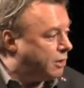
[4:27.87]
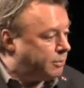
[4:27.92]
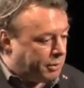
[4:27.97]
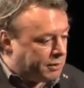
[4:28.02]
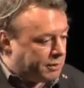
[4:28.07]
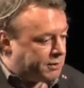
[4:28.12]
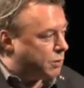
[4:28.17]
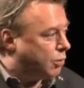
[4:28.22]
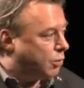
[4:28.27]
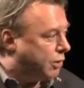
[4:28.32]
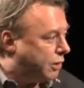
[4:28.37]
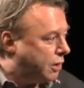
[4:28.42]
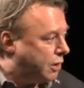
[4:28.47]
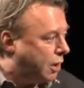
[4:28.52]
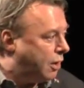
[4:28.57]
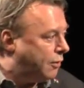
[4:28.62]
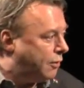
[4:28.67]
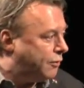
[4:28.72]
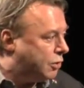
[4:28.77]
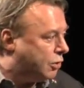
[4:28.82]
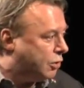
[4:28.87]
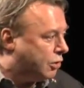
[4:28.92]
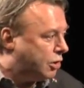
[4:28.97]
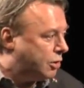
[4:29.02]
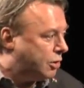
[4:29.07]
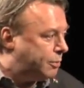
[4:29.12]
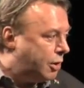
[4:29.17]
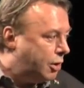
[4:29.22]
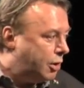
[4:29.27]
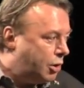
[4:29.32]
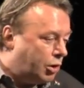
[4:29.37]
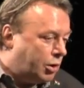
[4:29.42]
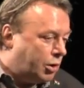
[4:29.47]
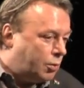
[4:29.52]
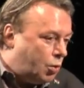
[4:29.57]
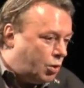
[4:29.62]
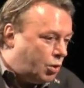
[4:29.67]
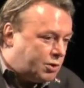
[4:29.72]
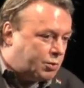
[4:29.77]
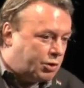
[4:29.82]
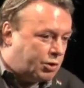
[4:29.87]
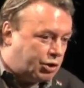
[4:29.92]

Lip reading: had been sawn in half during the Napoleonic Wars,